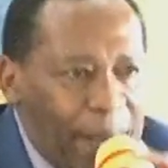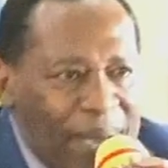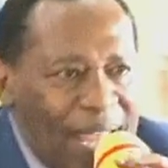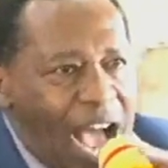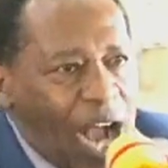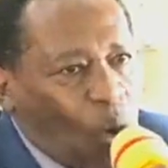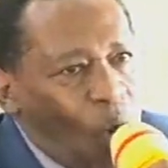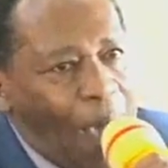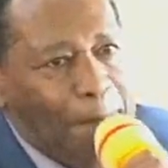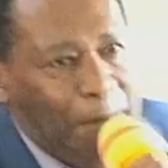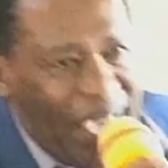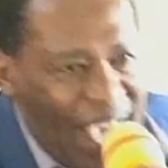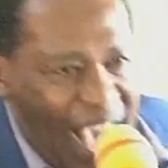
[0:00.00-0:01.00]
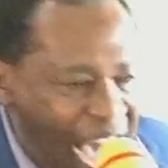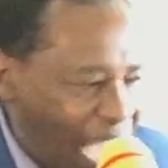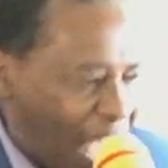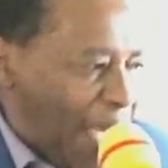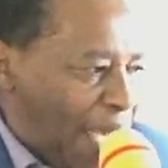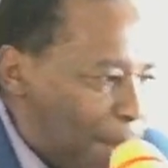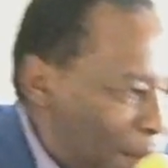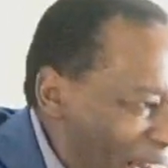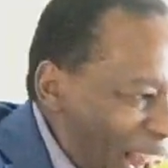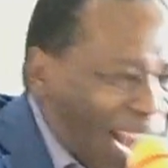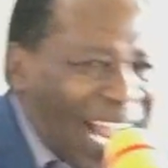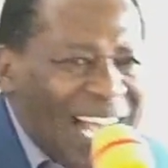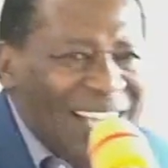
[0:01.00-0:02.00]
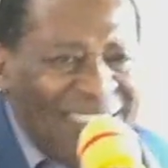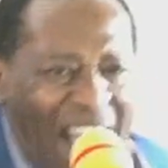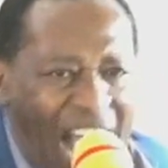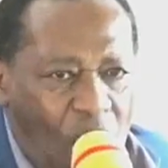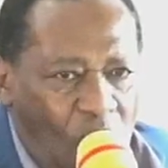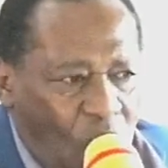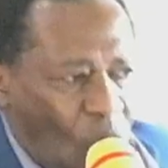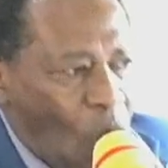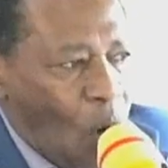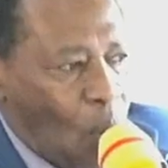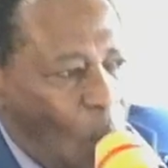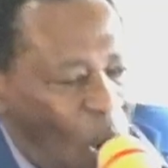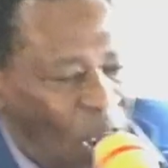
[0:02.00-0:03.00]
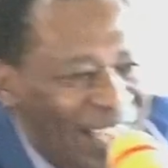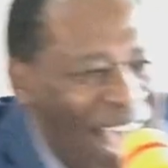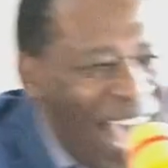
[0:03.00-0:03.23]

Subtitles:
nakuambia baraka zao was at